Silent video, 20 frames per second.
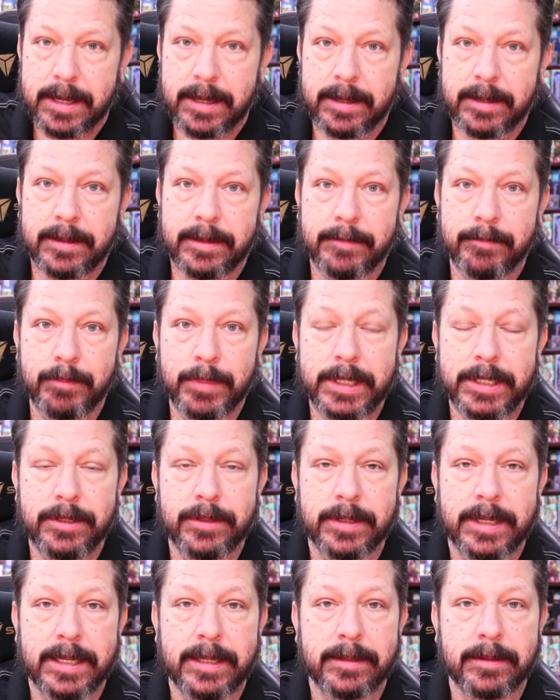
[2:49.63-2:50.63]
but
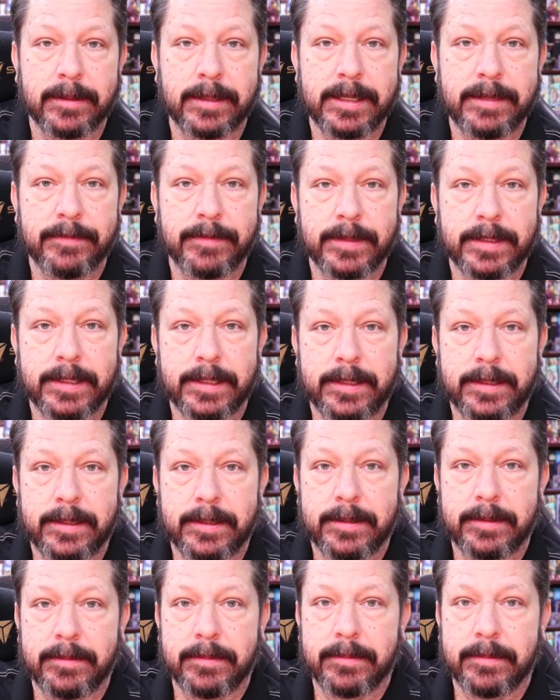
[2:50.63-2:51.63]
you can leave it
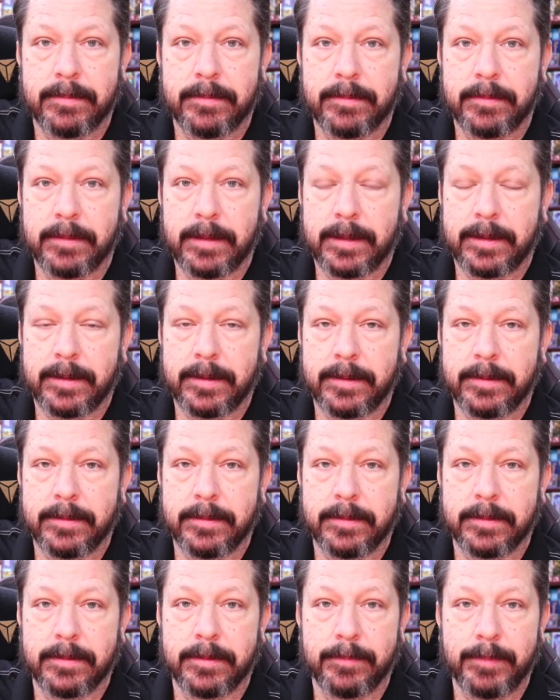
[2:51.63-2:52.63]
in
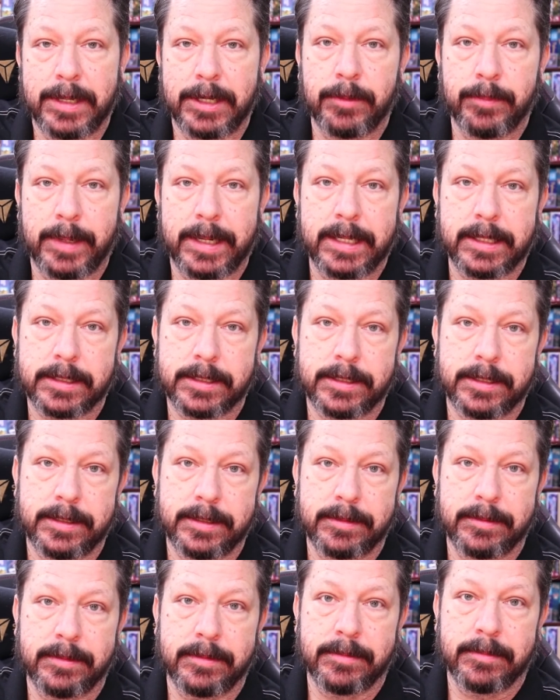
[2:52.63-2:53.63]
the mailbox
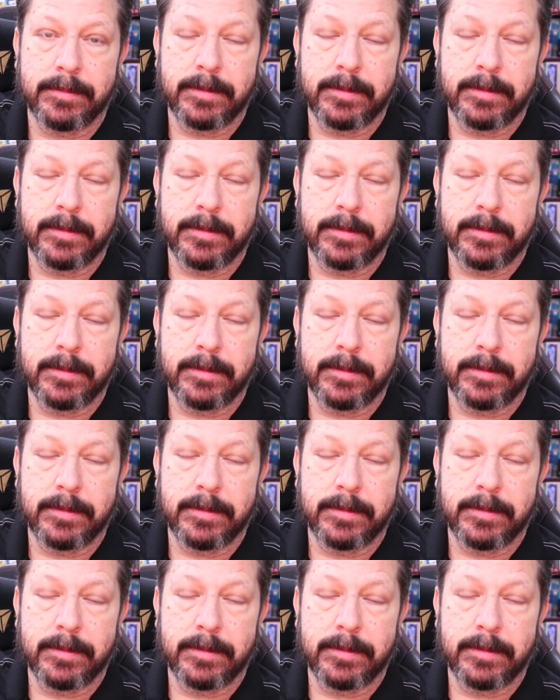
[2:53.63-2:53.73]
in